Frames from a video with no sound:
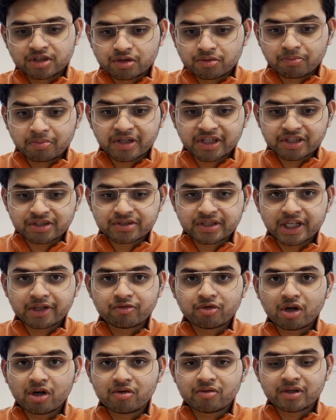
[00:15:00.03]
Pretty
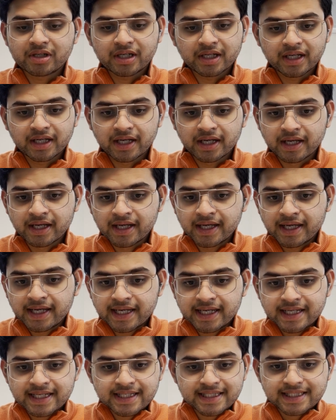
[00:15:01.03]
straightforward.
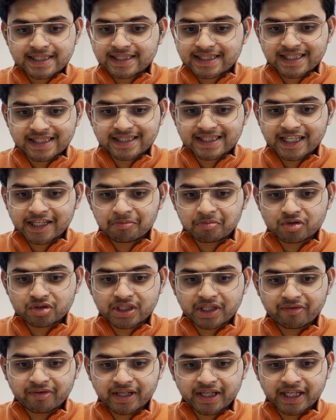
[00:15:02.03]
6 a.m. to
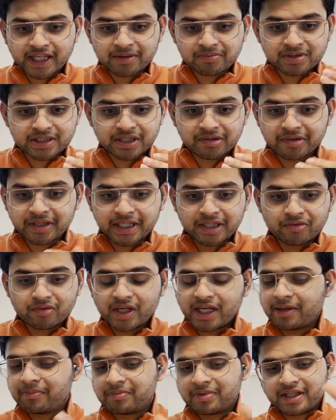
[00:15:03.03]
7 a.m., 7 a.m. to
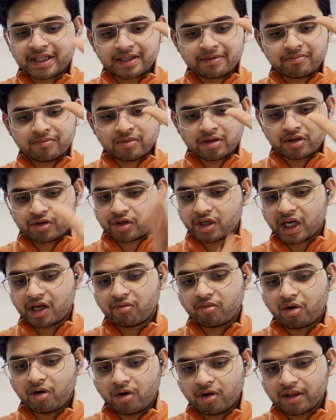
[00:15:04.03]
8 p.m. You
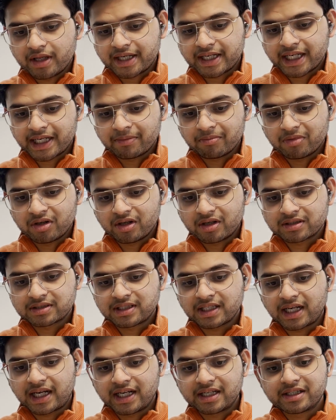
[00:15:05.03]
have all the time blocks
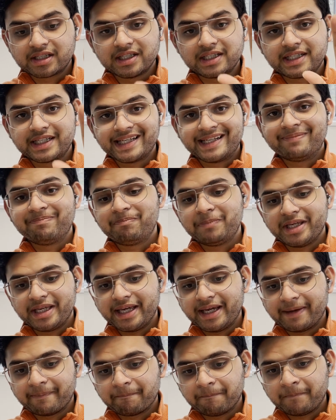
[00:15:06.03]
until 10
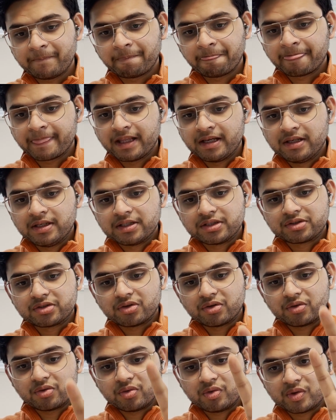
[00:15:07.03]
p.m.
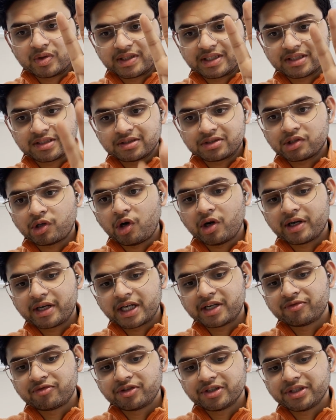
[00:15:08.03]
So this is all
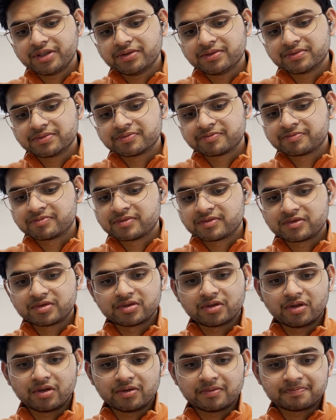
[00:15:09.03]
done for you.
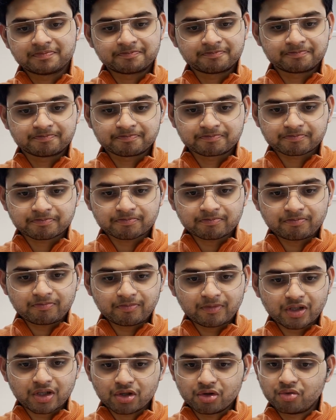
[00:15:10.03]
So
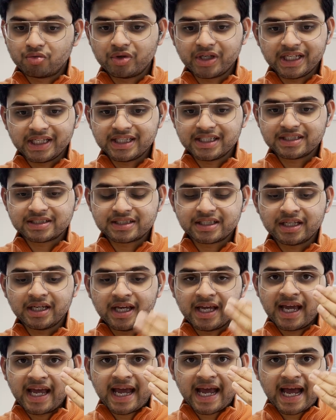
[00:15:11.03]
really easy.
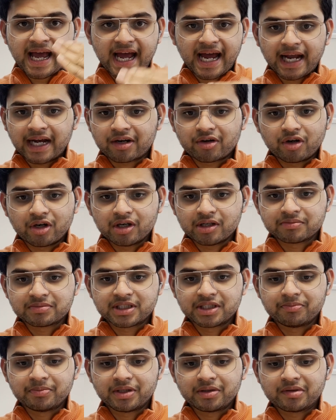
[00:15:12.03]
Add columns
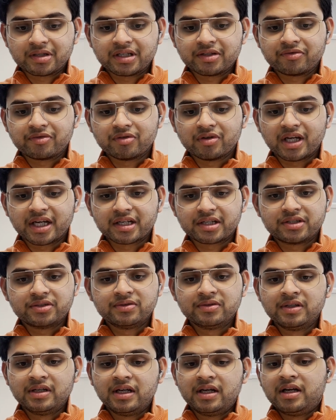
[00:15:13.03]
in between if you like
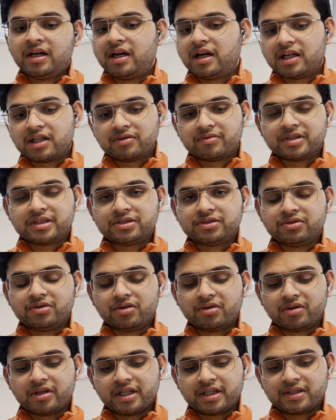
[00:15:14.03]
to, otherwise you
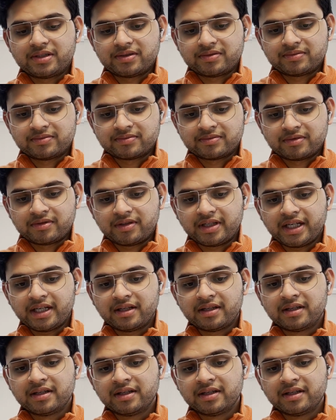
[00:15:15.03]
don't need to, right?